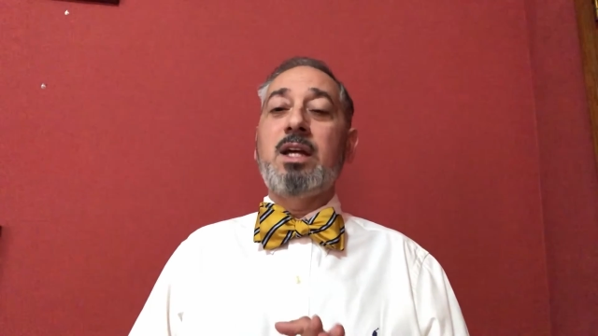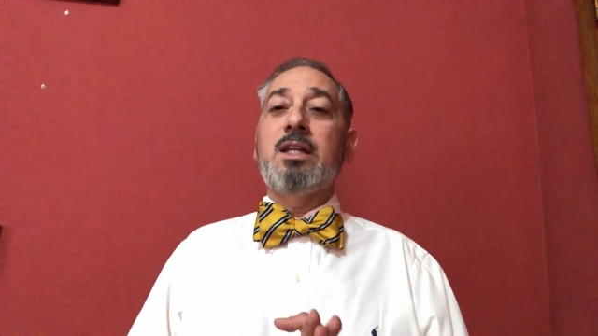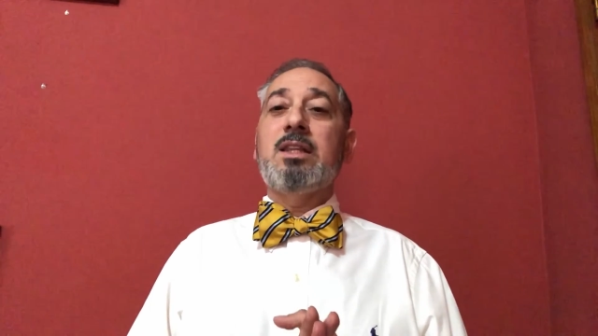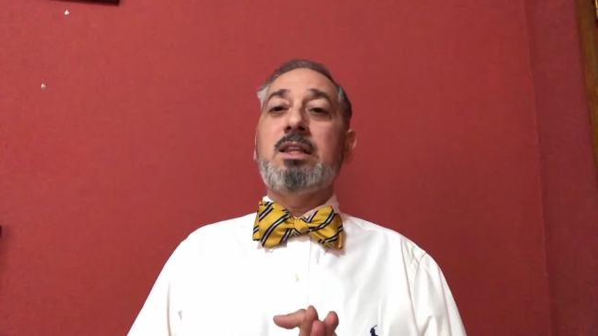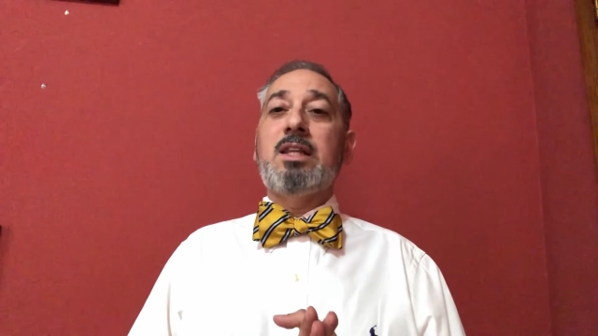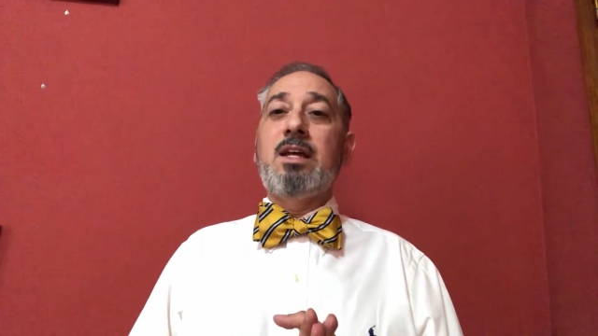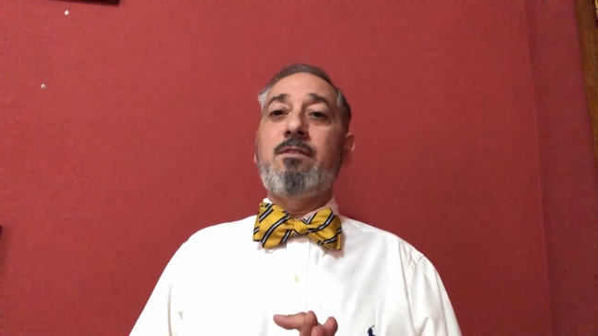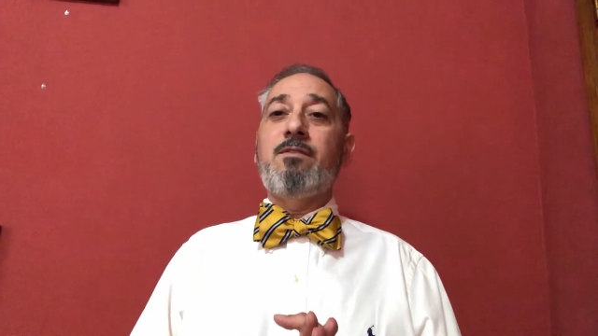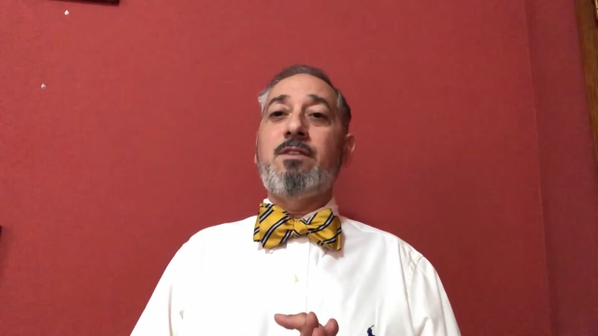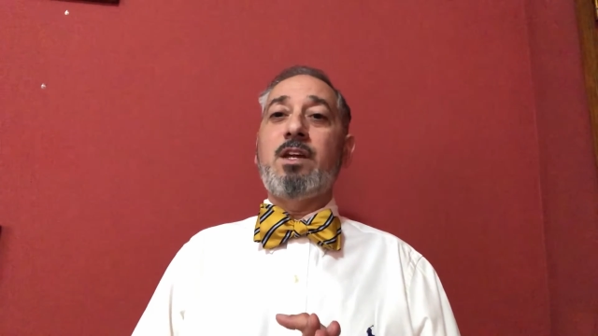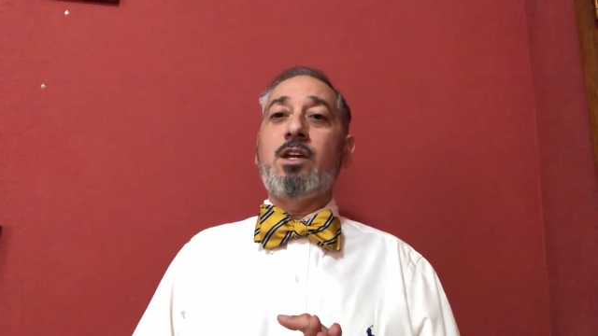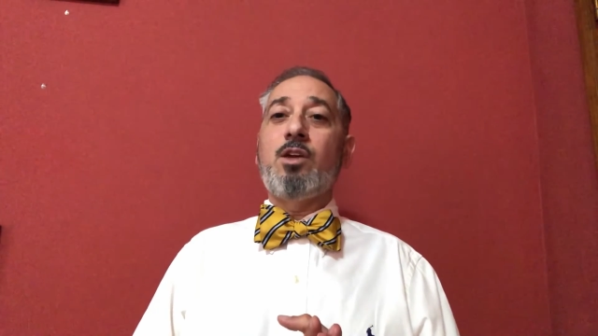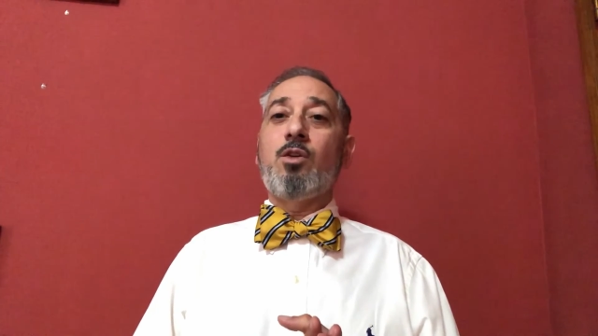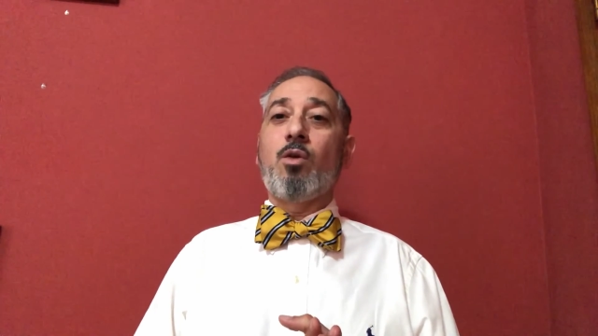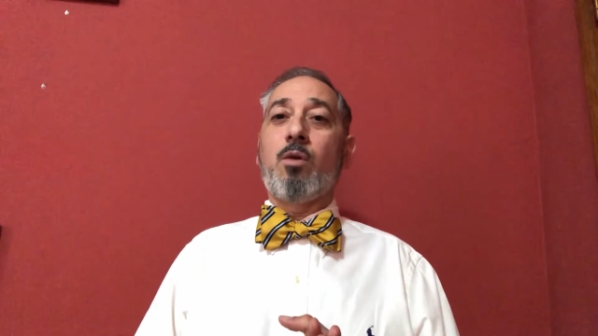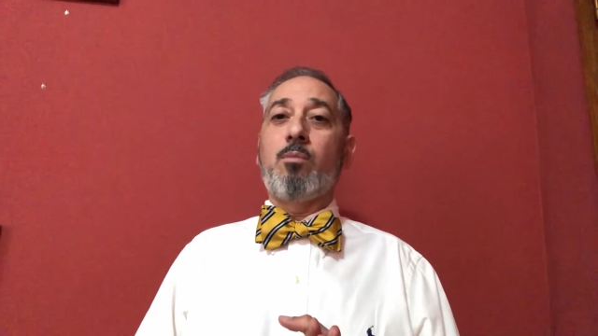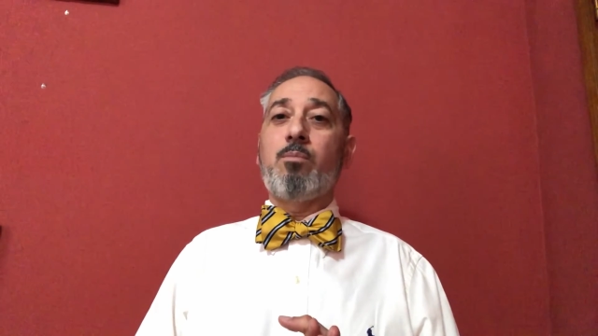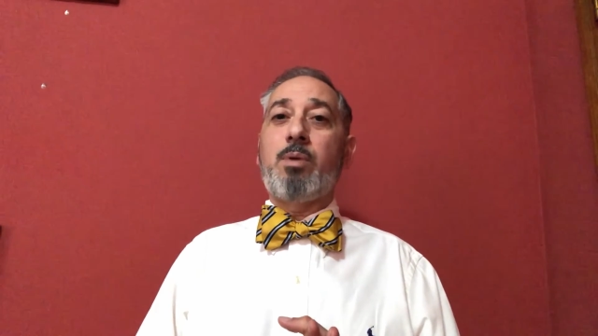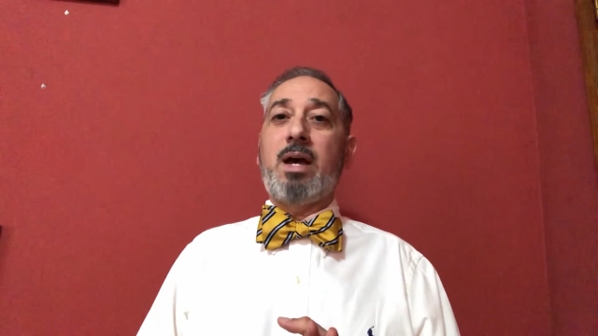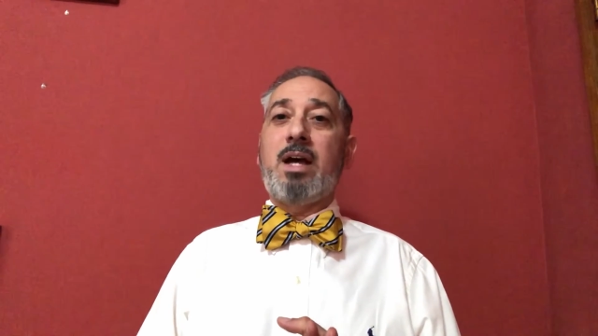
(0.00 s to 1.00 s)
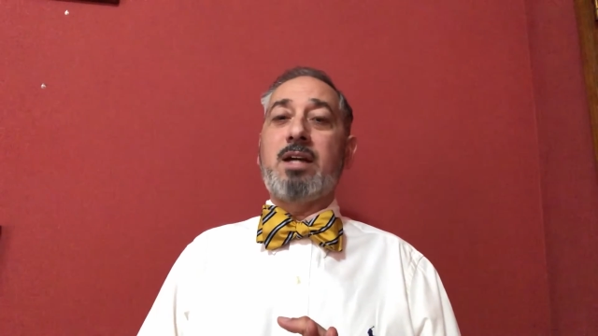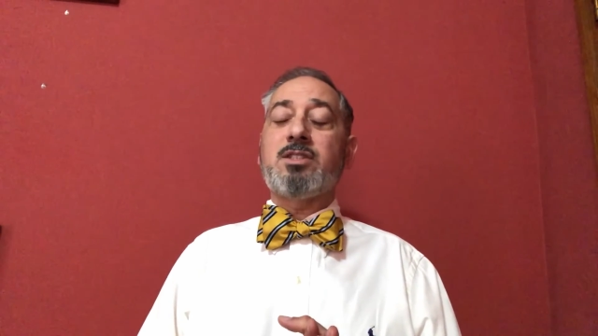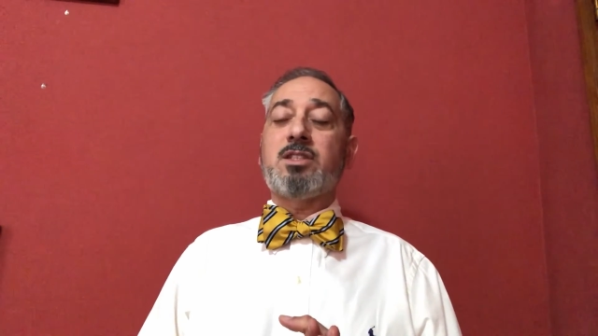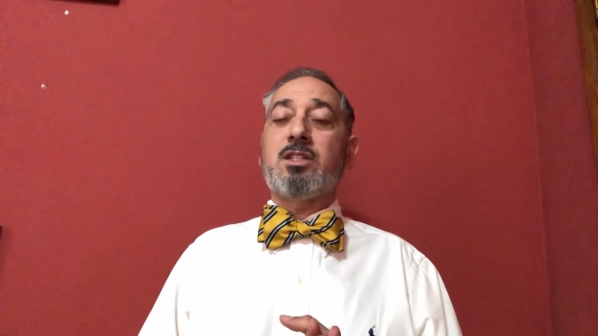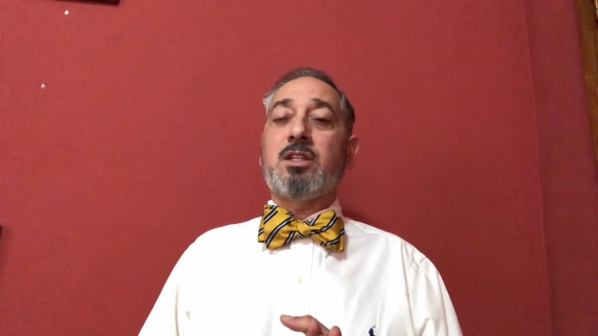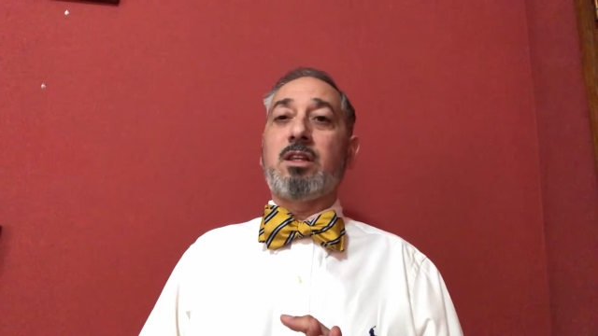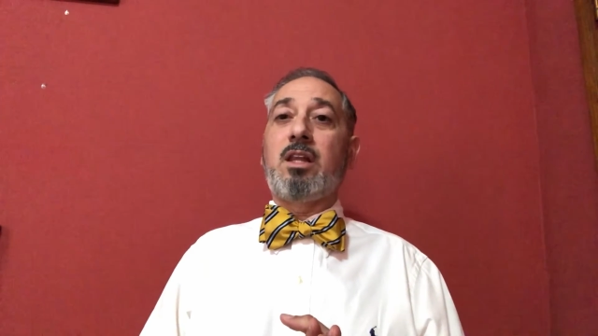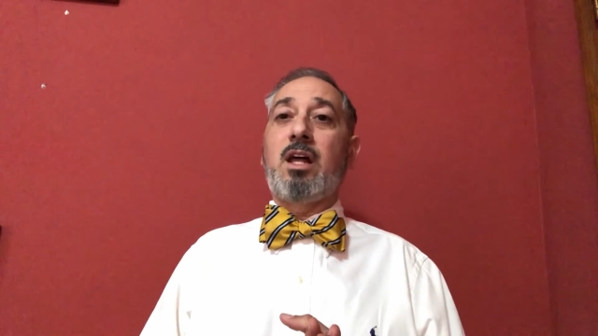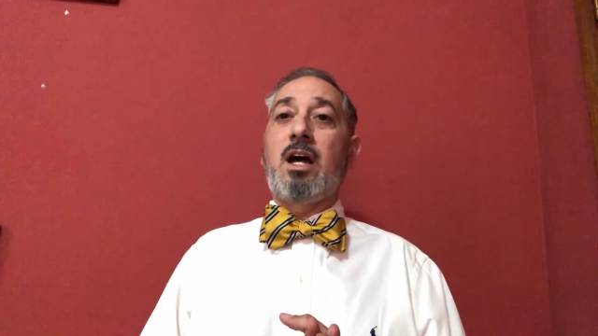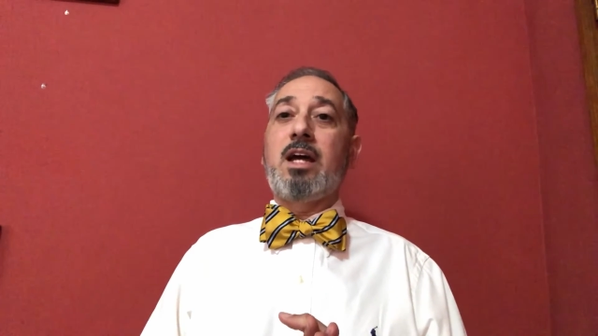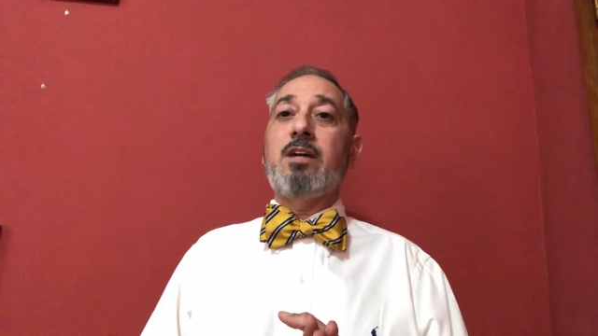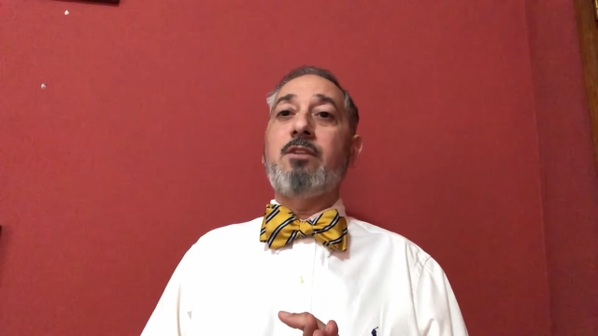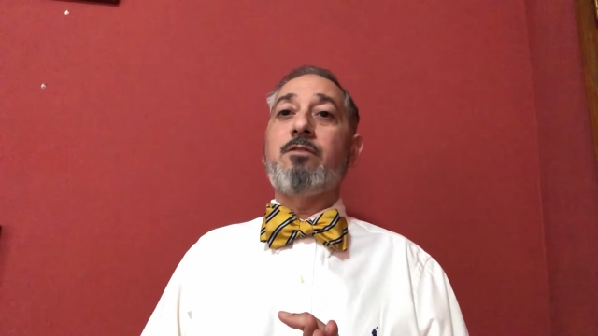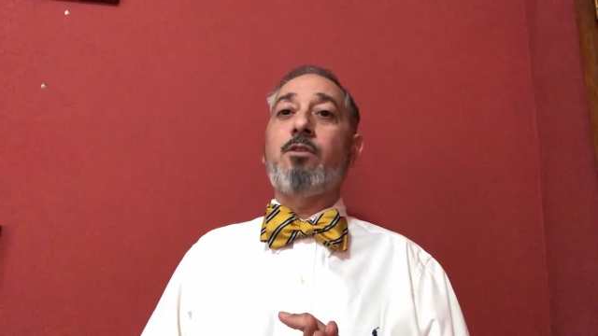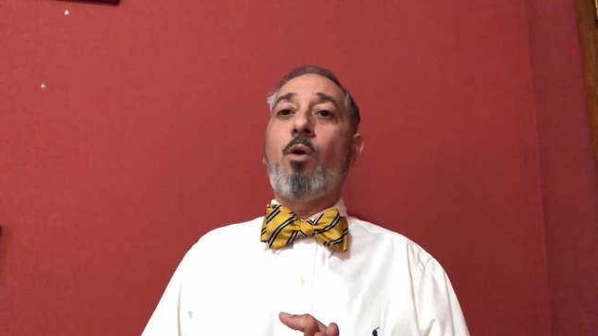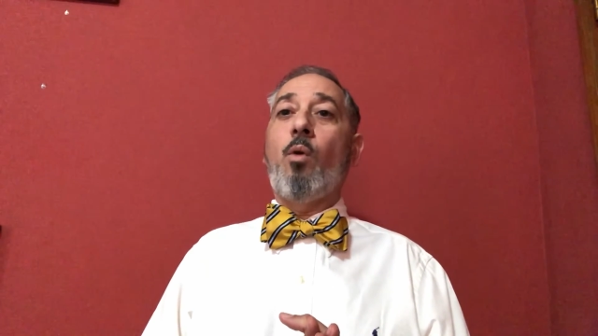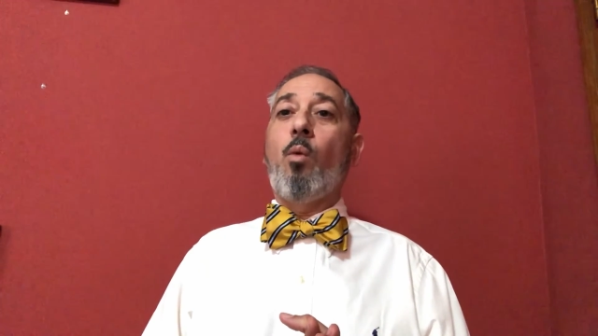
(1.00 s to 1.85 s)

Living Your Best Life